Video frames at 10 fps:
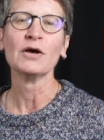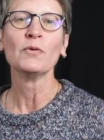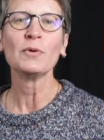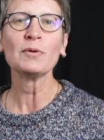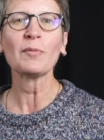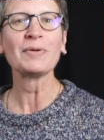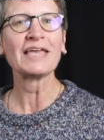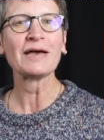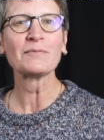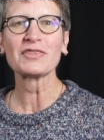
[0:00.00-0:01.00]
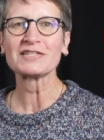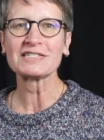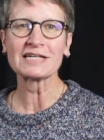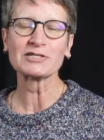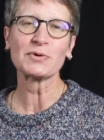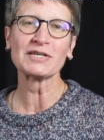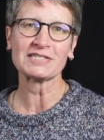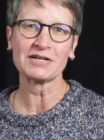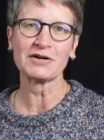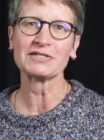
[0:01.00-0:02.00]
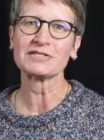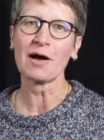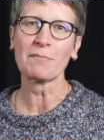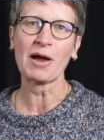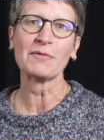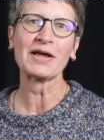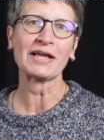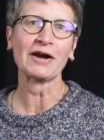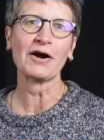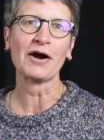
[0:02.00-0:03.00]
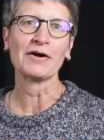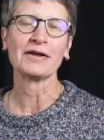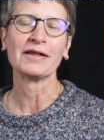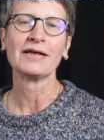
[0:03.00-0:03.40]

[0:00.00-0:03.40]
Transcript: We will begin with a 6-week series taught by Rick Gerhardt.